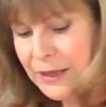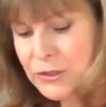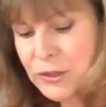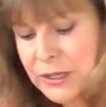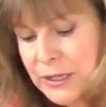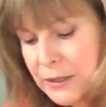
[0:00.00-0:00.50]

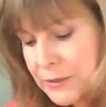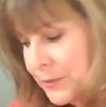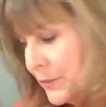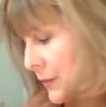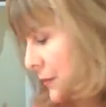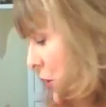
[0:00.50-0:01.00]
And you're going to
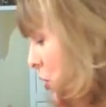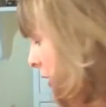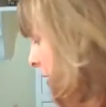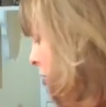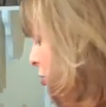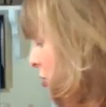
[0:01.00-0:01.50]

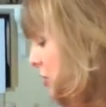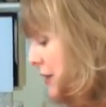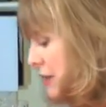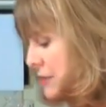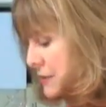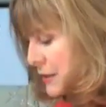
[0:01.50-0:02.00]
cook and stir
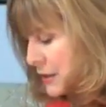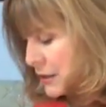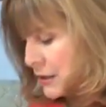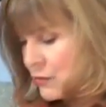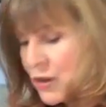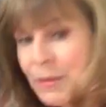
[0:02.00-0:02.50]
this
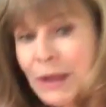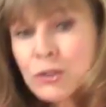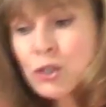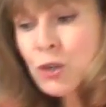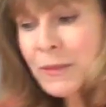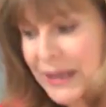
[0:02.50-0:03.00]
for
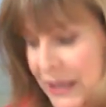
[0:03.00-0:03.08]
about 2